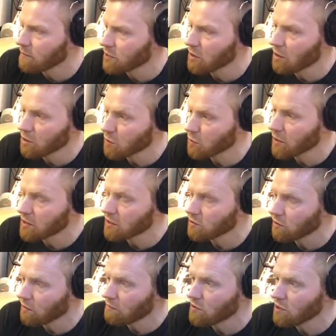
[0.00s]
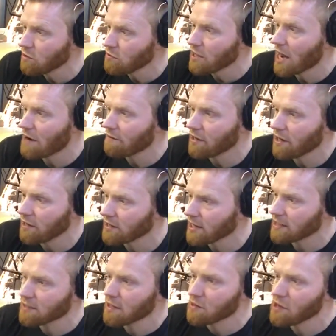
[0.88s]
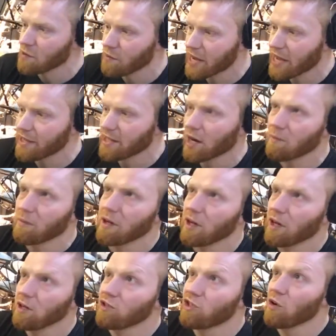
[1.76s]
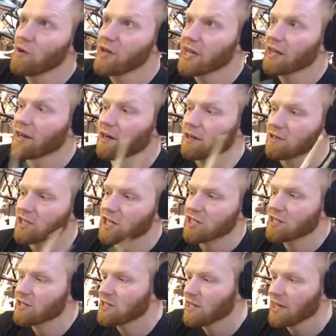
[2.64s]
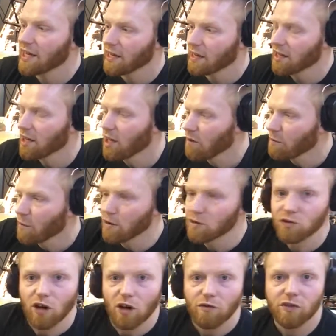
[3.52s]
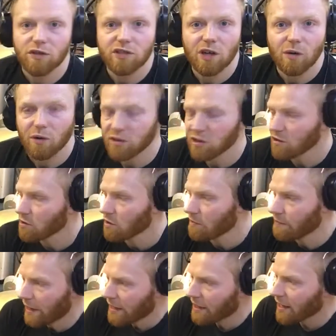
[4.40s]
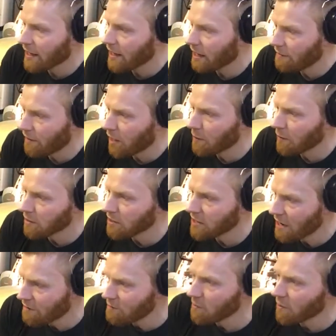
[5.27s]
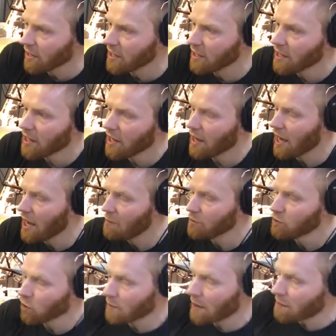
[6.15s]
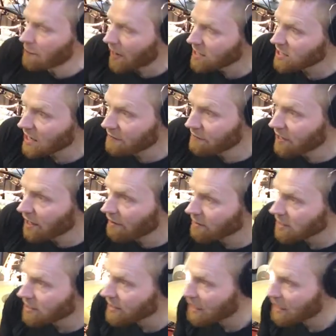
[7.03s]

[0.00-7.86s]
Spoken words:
so I just wanted to sort of do that really, because that's the thing we end up doing in our sessions here most often, so I wanted to sort of make that available to everybody. We're talking about page 11 here, as I